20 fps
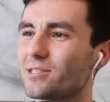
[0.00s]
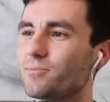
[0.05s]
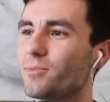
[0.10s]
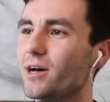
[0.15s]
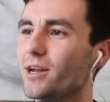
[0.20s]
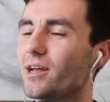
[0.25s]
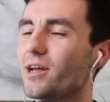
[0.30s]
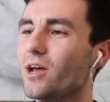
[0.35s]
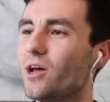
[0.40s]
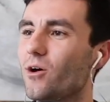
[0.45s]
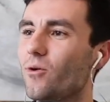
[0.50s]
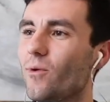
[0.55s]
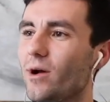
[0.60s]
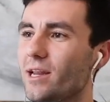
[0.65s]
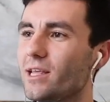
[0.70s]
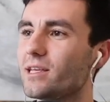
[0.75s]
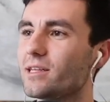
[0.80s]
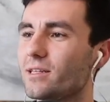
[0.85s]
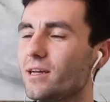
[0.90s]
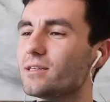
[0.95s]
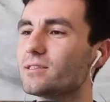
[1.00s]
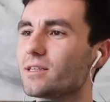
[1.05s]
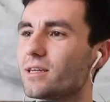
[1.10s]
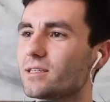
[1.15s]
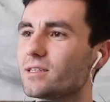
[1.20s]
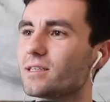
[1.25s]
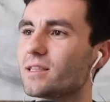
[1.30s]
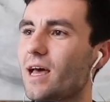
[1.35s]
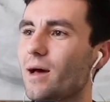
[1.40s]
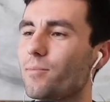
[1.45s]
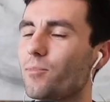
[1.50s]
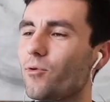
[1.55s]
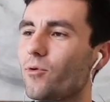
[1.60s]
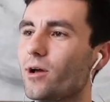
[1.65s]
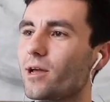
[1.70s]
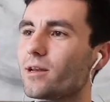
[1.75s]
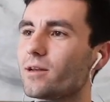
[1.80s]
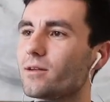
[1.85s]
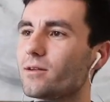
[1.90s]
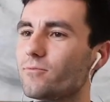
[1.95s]
But when he does get to that
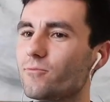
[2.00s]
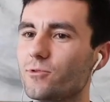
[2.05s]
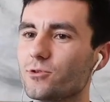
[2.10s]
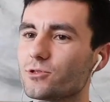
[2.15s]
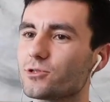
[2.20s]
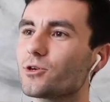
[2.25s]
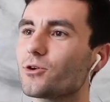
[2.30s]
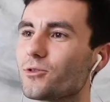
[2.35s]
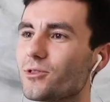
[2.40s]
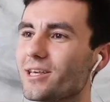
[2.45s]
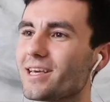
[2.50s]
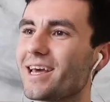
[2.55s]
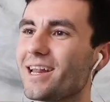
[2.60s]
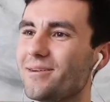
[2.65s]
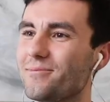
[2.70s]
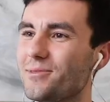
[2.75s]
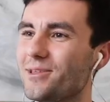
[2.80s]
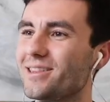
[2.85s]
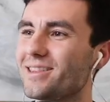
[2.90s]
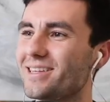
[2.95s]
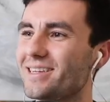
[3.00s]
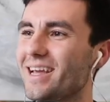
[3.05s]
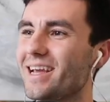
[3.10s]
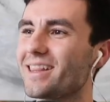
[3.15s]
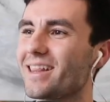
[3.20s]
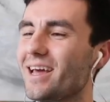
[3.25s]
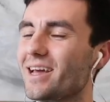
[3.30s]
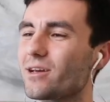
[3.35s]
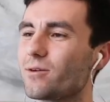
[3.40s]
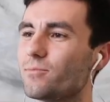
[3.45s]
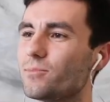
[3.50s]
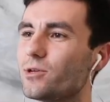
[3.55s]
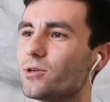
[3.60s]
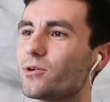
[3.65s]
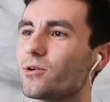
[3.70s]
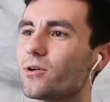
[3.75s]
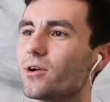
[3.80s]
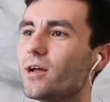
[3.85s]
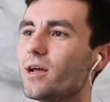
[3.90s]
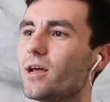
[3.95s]
point, we'll certainly get him the daylight
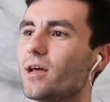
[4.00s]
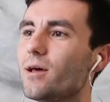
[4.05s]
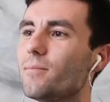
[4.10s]
computer.